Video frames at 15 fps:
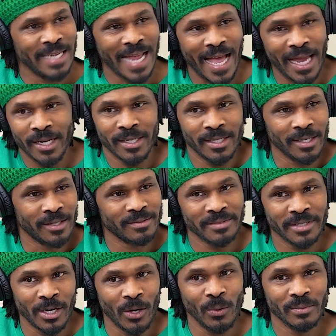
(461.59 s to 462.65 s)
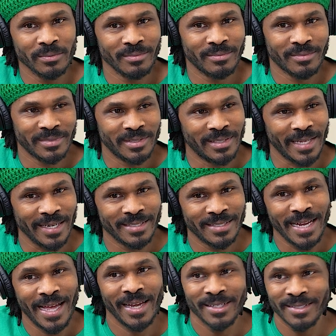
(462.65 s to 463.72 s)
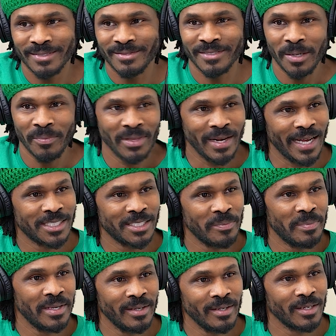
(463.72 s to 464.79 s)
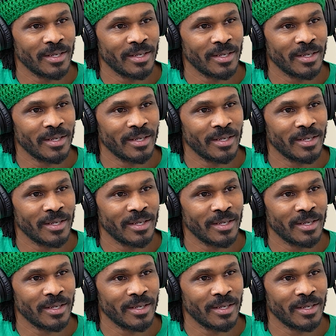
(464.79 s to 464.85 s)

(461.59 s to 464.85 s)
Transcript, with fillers: not, a, you know, that's not a, something I should be.